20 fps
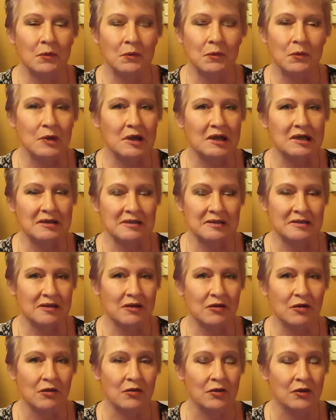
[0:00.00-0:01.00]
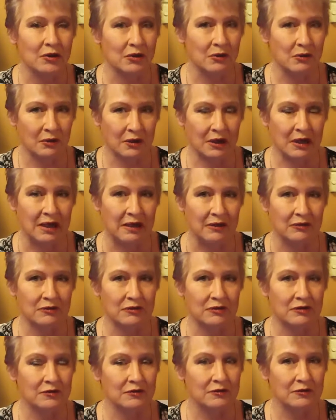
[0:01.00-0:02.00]
always on the
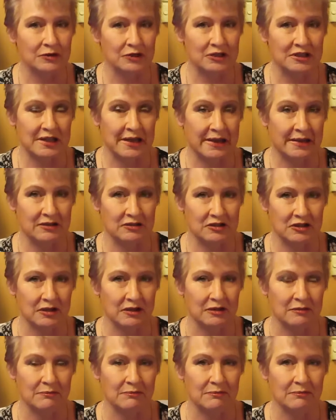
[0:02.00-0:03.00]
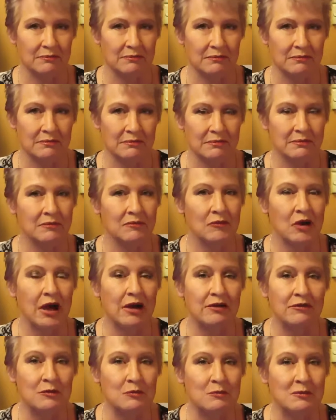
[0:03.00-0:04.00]
lookout for danger.
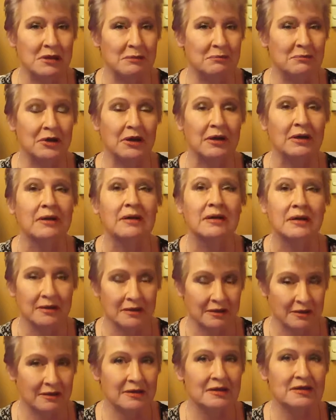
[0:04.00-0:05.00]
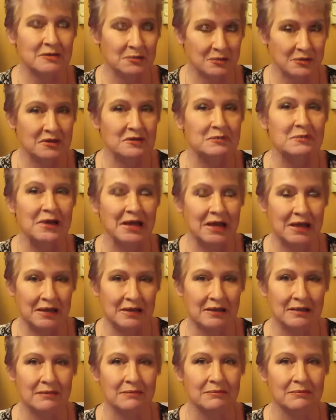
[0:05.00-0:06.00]
I remember this was
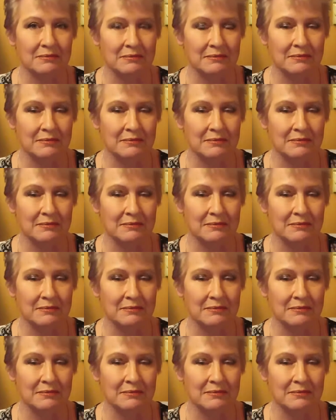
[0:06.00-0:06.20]
me.